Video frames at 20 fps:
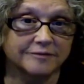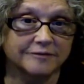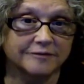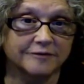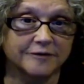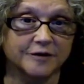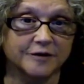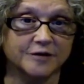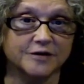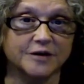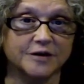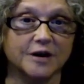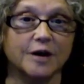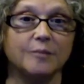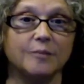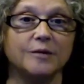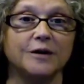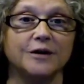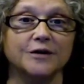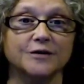First
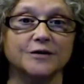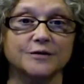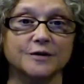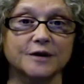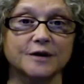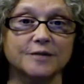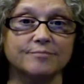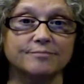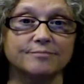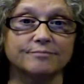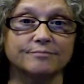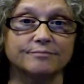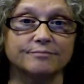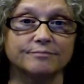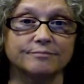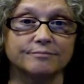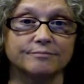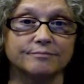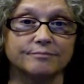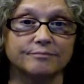time in history.
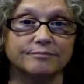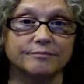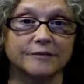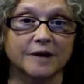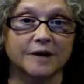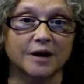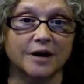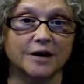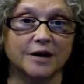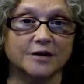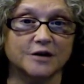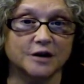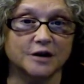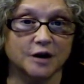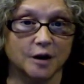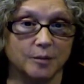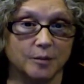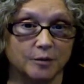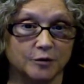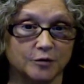Cost you a
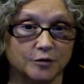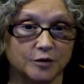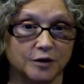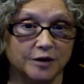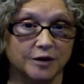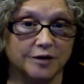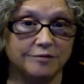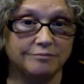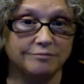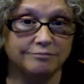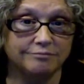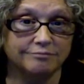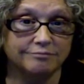couple trillion.